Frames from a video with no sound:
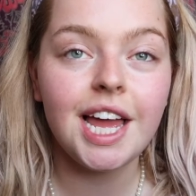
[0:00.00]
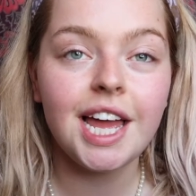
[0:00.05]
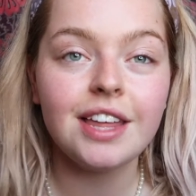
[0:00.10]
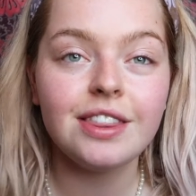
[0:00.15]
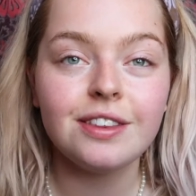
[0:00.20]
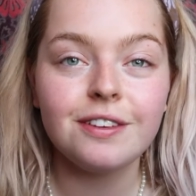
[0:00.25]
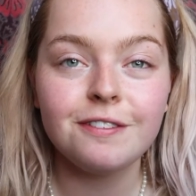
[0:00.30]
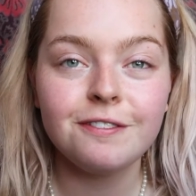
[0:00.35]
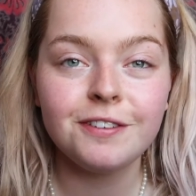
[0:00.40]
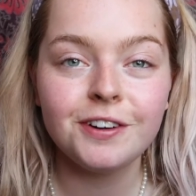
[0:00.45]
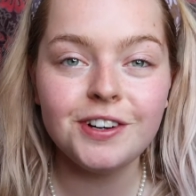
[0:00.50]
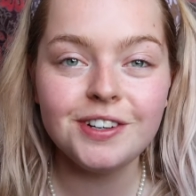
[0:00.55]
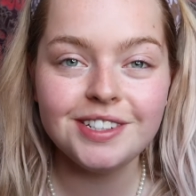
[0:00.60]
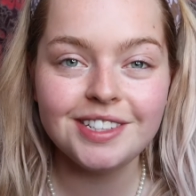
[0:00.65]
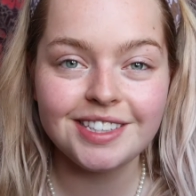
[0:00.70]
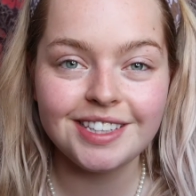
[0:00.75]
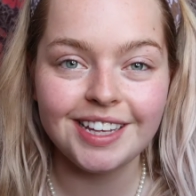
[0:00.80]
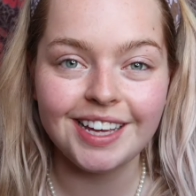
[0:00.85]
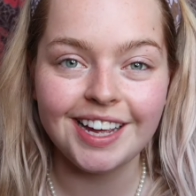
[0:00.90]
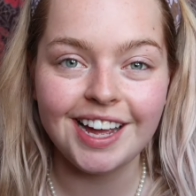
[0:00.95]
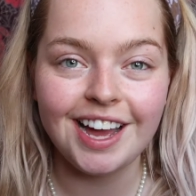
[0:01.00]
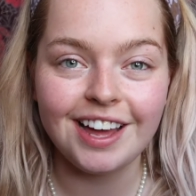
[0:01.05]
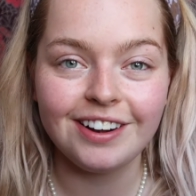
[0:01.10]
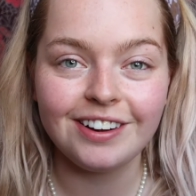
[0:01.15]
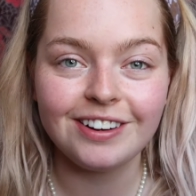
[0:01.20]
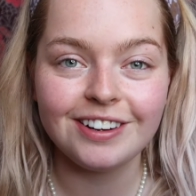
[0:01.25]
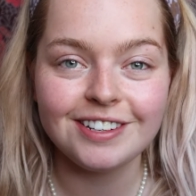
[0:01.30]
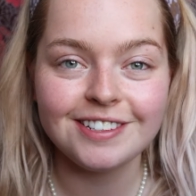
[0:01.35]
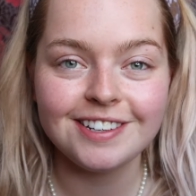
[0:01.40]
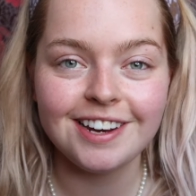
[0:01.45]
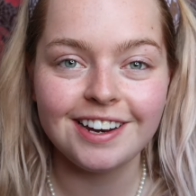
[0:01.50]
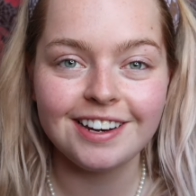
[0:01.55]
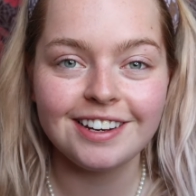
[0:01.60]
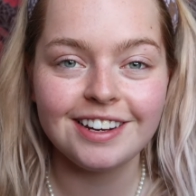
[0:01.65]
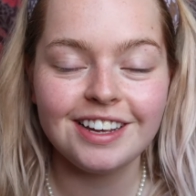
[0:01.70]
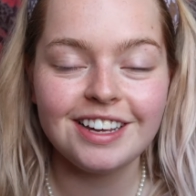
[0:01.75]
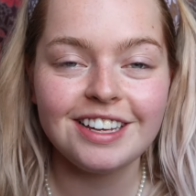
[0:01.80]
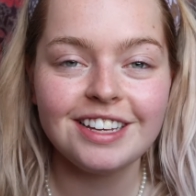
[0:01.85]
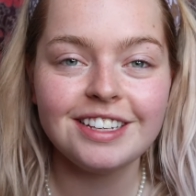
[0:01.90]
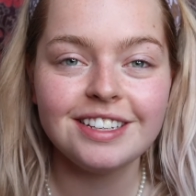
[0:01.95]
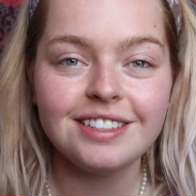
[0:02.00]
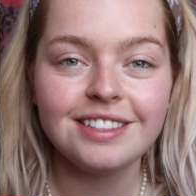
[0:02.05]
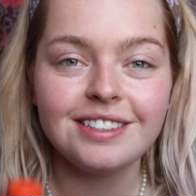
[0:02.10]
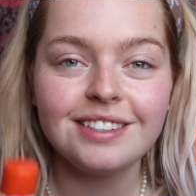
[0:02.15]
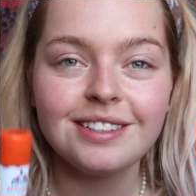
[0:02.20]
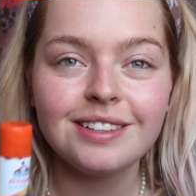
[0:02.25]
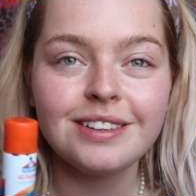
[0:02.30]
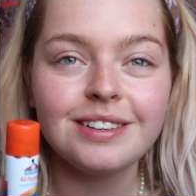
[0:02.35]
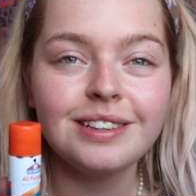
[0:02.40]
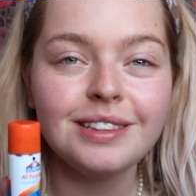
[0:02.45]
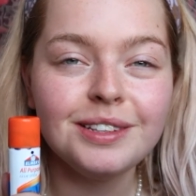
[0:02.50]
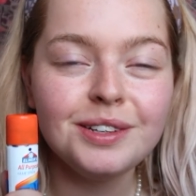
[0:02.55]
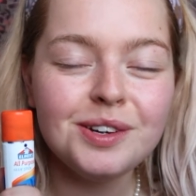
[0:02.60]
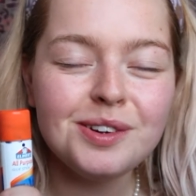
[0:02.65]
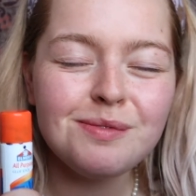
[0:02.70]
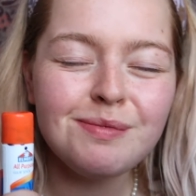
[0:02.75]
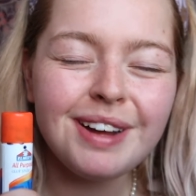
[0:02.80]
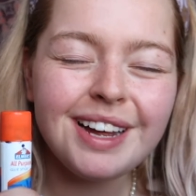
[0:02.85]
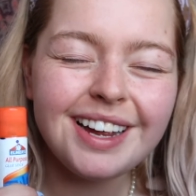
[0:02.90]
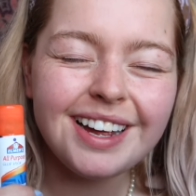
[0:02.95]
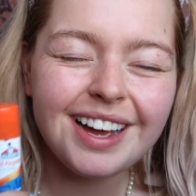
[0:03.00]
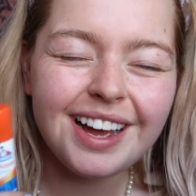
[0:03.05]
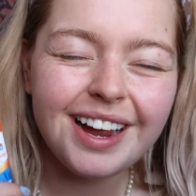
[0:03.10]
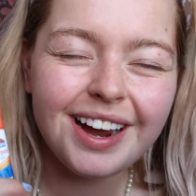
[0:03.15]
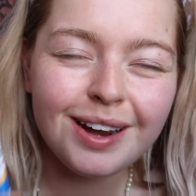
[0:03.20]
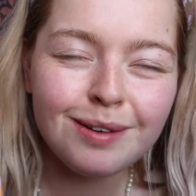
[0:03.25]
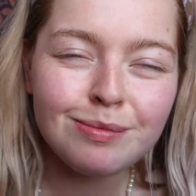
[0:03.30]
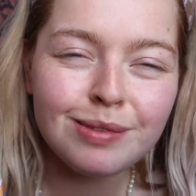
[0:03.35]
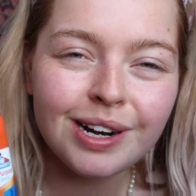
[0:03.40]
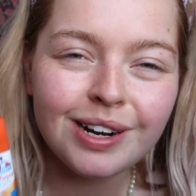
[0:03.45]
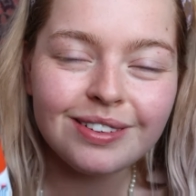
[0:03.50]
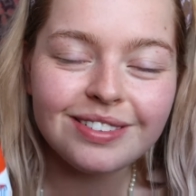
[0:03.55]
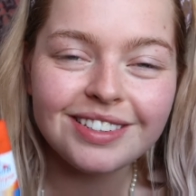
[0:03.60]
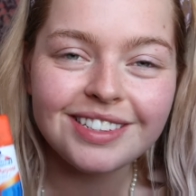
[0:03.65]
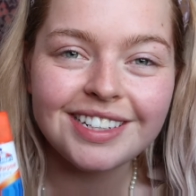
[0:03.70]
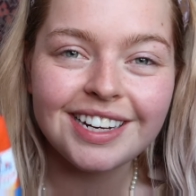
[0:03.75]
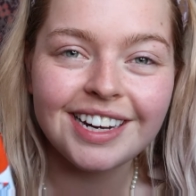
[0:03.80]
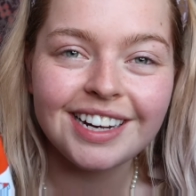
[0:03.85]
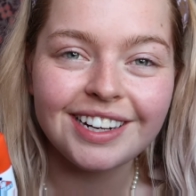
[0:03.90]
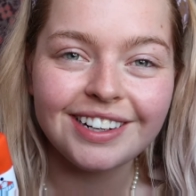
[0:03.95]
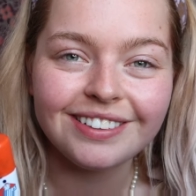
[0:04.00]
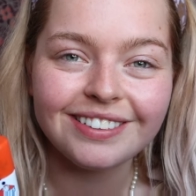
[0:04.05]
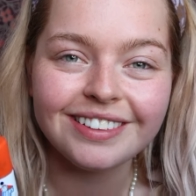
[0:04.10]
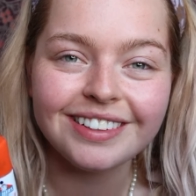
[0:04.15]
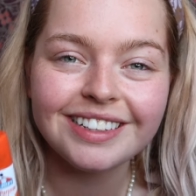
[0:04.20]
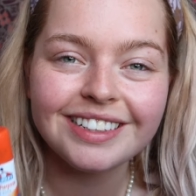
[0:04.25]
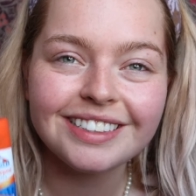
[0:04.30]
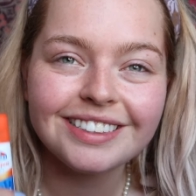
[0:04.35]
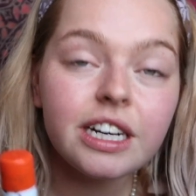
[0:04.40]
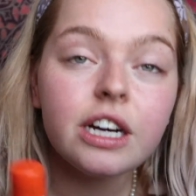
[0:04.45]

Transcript: And the first thing on our agenda is to glue my eyebrows down.